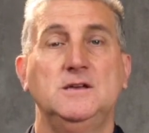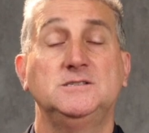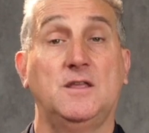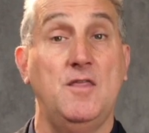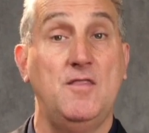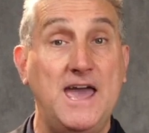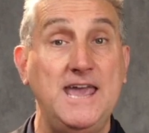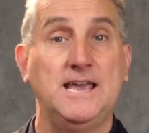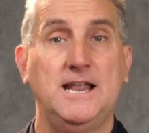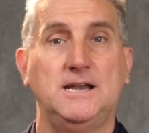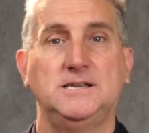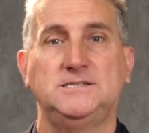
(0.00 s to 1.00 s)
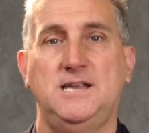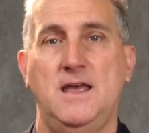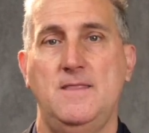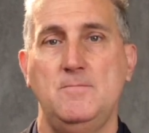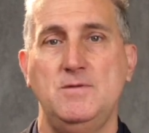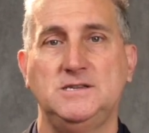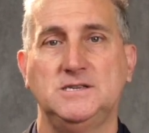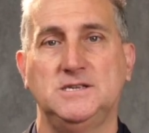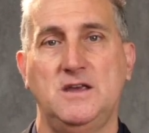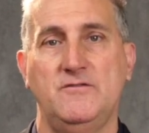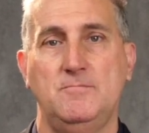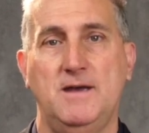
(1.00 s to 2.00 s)
so that they can understand their
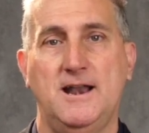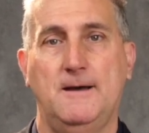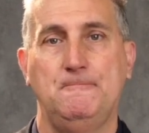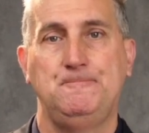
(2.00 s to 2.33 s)
business even better.